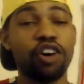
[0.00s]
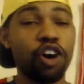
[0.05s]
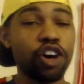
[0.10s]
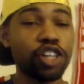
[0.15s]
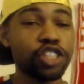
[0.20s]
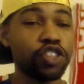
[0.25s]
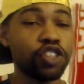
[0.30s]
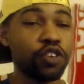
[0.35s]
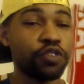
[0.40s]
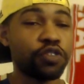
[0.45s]

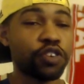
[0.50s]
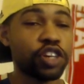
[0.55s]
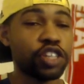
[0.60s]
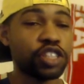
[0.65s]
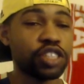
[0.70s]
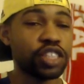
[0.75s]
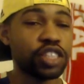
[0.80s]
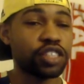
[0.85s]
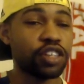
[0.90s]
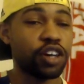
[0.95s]
Arsenal
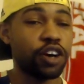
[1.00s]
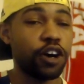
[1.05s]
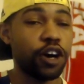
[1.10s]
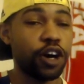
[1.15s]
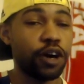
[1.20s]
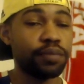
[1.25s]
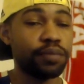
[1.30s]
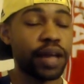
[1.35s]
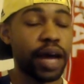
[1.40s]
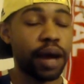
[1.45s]
versus
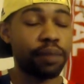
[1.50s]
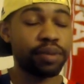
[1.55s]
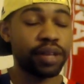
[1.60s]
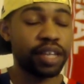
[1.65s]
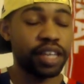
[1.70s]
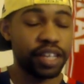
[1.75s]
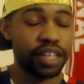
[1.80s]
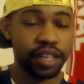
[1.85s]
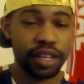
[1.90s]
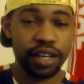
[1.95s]

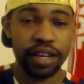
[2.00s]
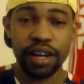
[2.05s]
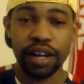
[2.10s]
Napoli.